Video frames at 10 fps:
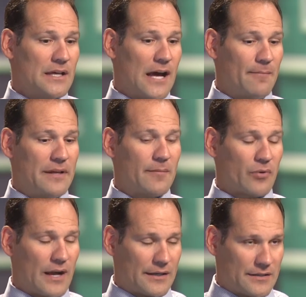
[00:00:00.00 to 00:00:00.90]
I've been in
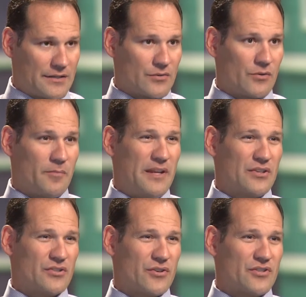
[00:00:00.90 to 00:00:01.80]
practice as an
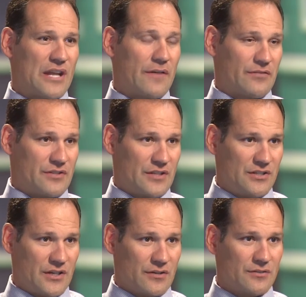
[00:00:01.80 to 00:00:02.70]
orthopedic surgeon now for
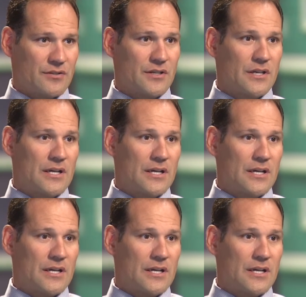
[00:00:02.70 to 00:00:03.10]
6 years.